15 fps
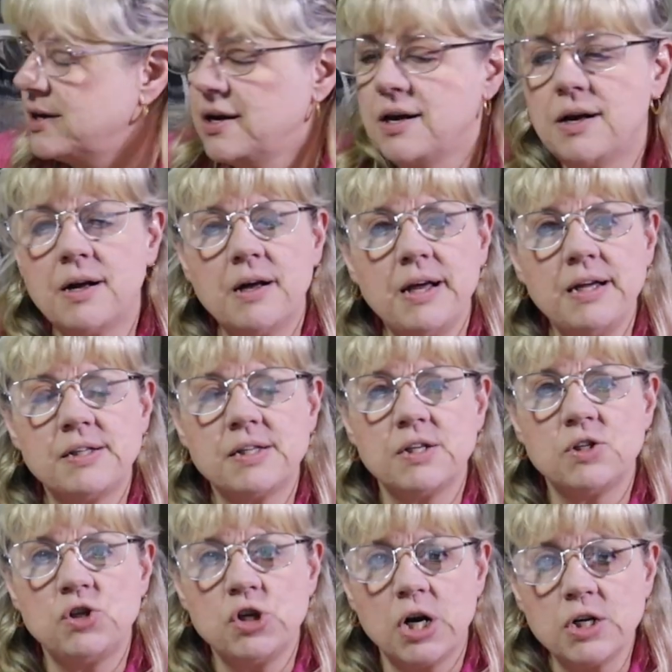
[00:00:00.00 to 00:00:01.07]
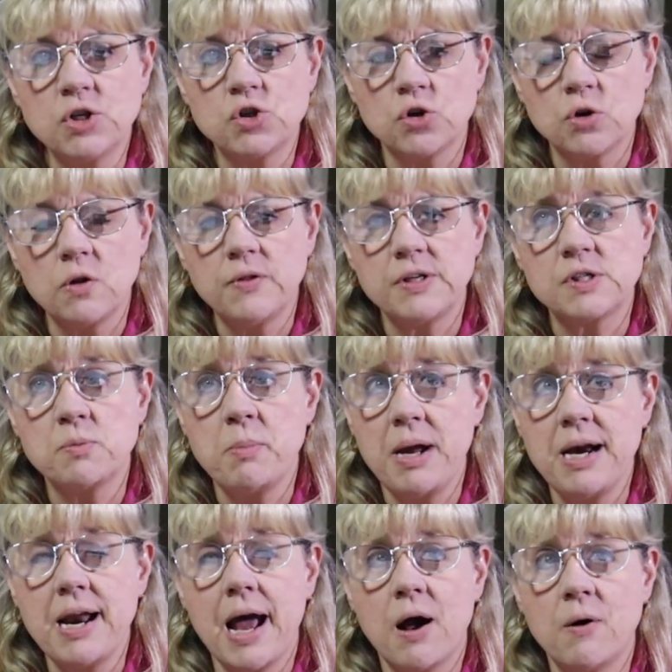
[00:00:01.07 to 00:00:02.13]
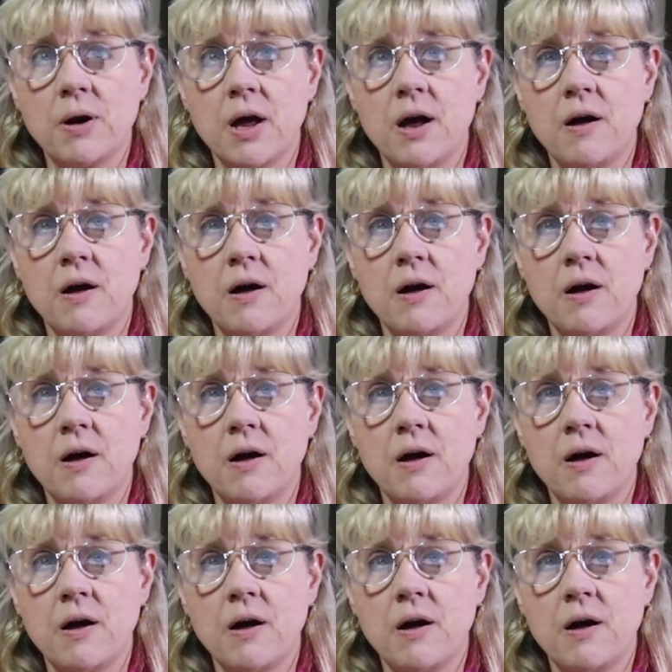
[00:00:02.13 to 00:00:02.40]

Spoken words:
It's a junk journal that's made out